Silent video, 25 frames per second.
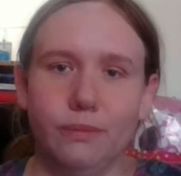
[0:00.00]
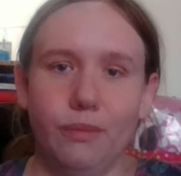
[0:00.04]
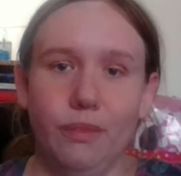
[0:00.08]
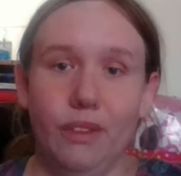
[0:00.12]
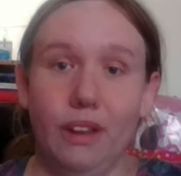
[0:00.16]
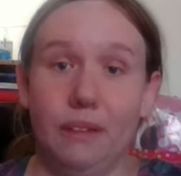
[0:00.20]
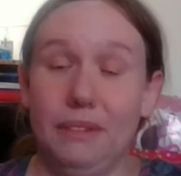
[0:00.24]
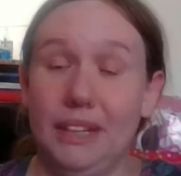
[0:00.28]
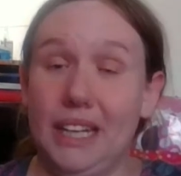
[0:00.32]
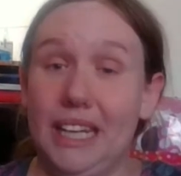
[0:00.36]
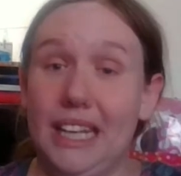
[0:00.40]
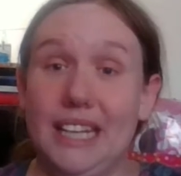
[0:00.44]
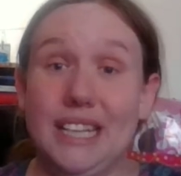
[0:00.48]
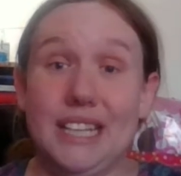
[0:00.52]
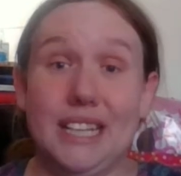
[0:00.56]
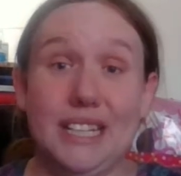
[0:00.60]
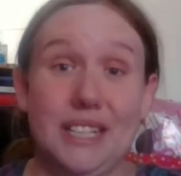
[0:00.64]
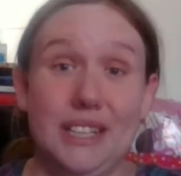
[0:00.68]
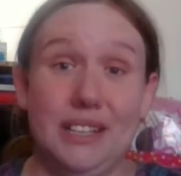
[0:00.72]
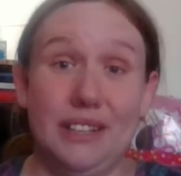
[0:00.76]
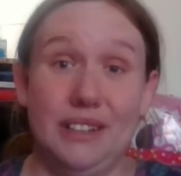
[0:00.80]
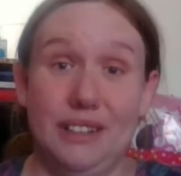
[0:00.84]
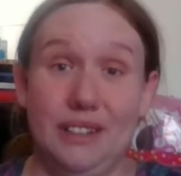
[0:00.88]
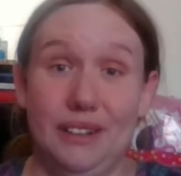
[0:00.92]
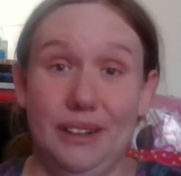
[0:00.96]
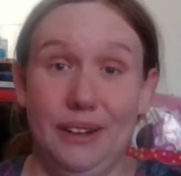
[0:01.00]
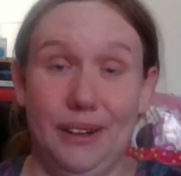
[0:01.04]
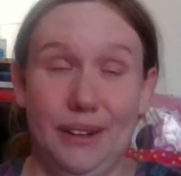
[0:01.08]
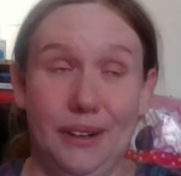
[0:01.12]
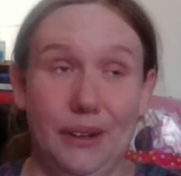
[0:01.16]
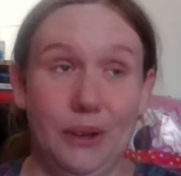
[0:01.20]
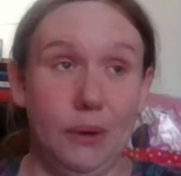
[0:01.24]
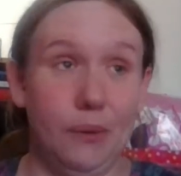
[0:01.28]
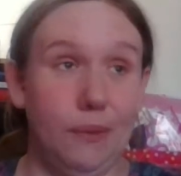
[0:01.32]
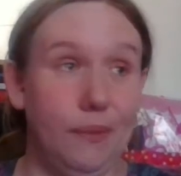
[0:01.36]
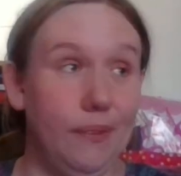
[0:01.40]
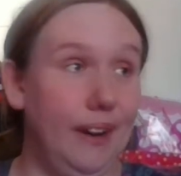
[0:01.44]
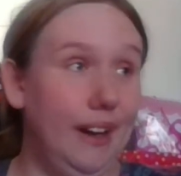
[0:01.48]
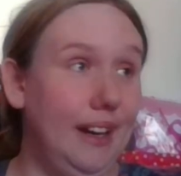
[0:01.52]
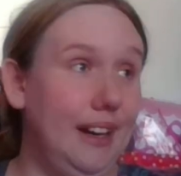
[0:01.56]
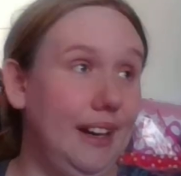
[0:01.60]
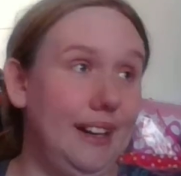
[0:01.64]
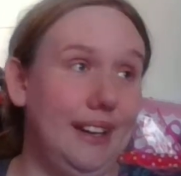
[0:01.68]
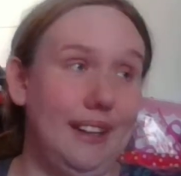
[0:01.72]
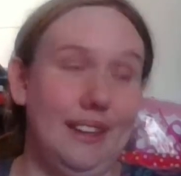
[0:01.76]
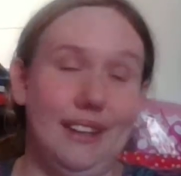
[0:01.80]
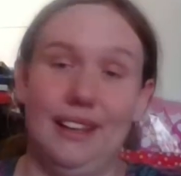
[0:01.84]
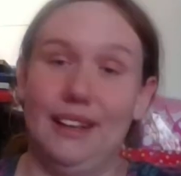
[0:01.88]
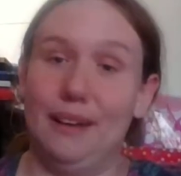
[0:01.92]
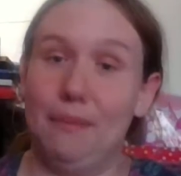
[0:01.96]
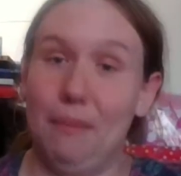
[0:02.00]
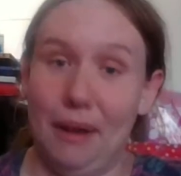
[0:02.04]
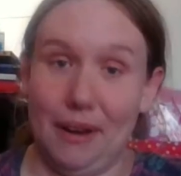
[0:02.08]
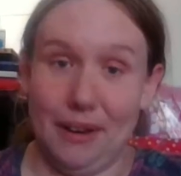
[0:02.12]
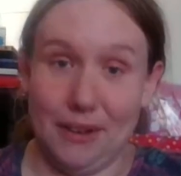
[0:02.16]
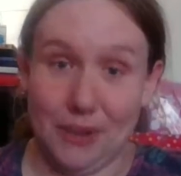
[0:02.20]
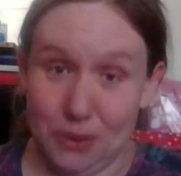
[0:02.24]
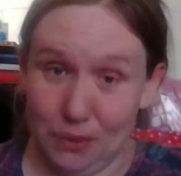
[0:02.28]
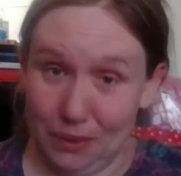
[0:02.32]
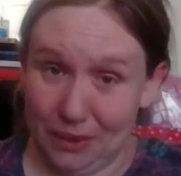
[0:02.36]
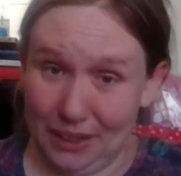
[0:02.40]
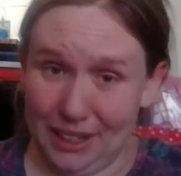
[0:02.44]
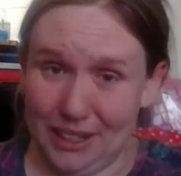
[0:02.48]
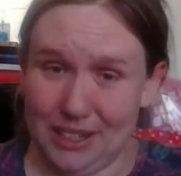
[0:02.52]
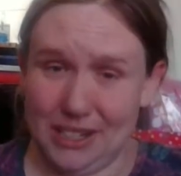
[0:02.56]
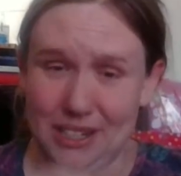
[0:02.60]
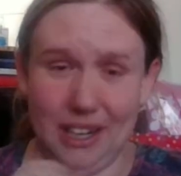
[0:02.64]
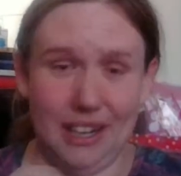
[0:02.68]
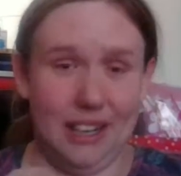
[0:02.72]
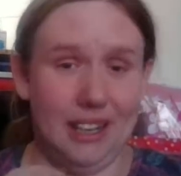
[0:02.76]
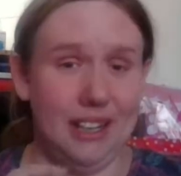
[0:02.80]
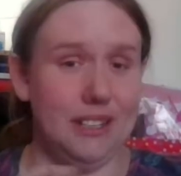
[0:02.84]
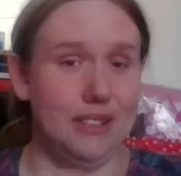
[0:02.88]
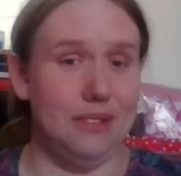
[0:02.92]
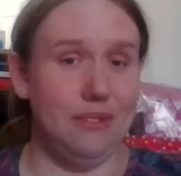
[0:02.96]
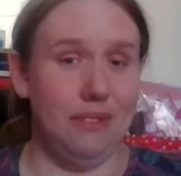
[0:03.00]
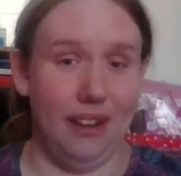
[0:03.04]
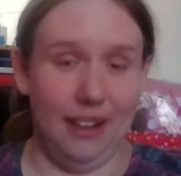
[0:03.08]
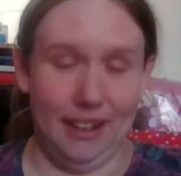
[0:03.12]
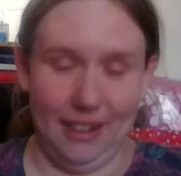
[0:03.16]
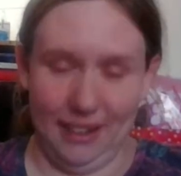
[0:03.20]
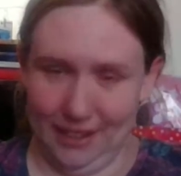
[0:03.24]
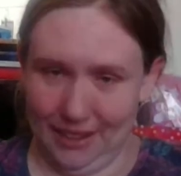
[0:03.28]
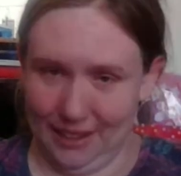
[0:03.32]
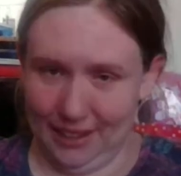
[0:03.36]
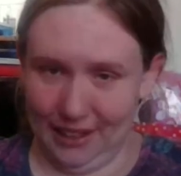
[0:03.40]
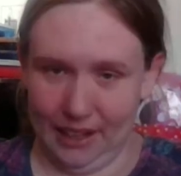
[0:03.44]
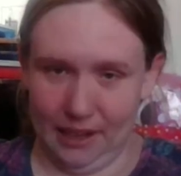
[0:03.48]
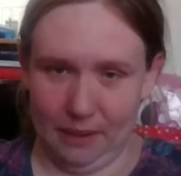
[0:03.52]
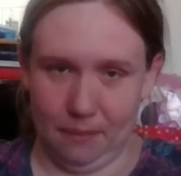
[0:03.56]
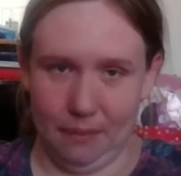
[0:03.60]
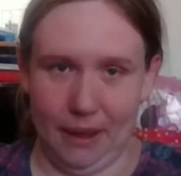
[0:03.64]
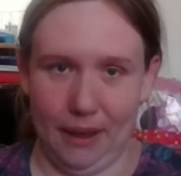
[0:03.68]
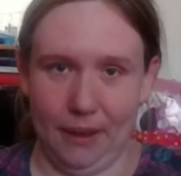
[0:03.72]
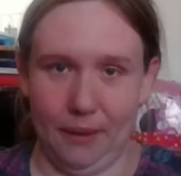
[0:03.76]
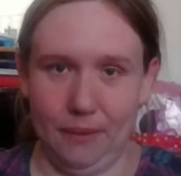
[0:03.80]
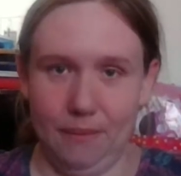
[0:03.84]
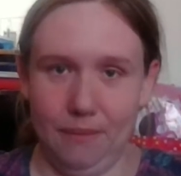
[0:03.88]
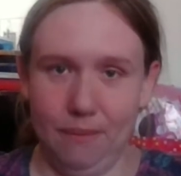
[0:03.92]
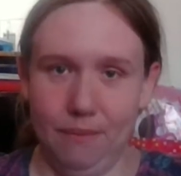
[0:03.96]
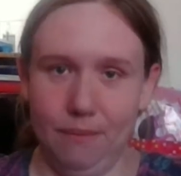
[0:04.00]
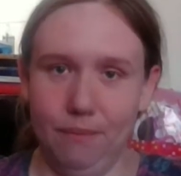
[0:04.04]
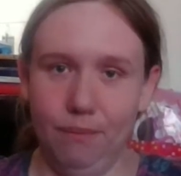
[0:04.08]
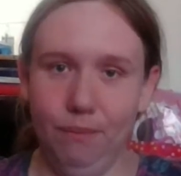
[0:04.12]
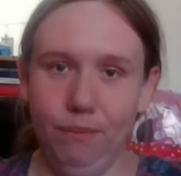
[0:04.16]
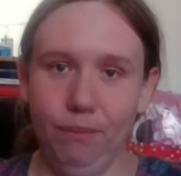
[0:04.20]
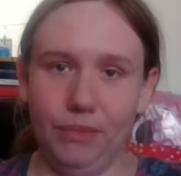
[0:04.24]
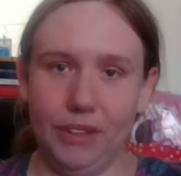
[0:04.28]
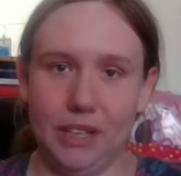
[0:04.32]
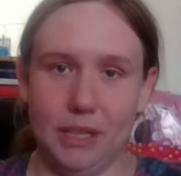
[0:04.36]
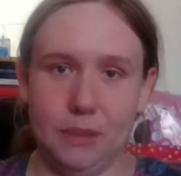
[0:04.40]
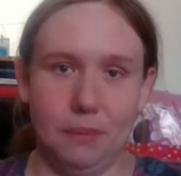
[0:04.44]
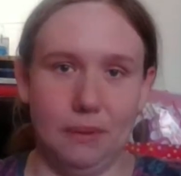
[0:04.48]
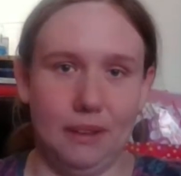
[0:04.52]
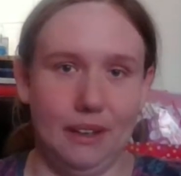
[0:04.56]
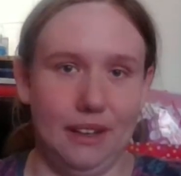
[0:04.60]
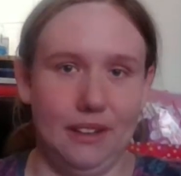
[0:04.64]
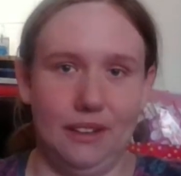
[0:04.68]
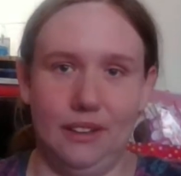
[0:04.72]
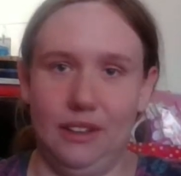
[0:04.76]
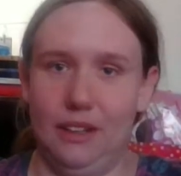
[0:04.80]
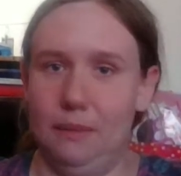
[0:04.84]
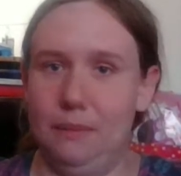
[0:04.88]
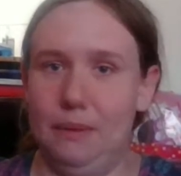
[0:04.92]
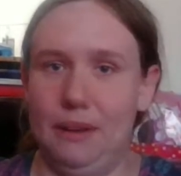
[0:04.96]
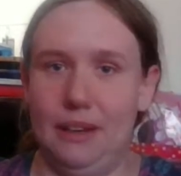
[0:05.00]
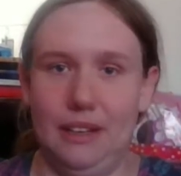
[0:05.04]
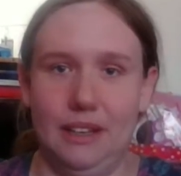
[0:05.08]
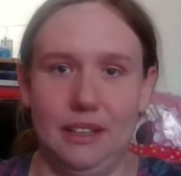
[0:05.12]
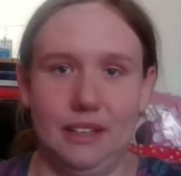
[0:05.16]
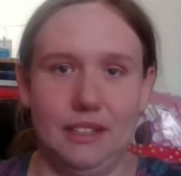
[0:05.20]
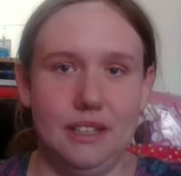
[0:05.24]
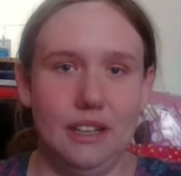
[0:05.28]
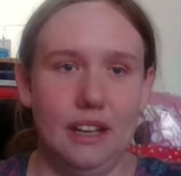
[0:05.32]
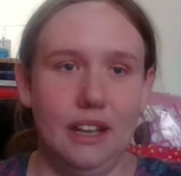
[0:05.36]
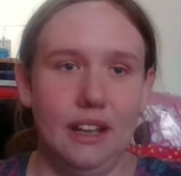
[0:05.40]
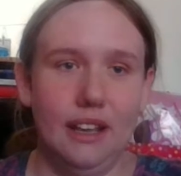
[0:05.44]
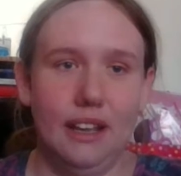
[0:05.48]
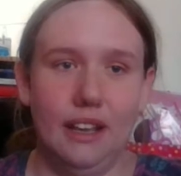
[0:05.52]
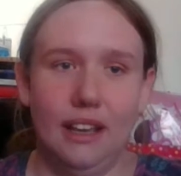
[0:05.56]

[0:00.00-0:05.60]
I mean, he doesn't write anything about his religion. He doesn't write anything about his political opinions.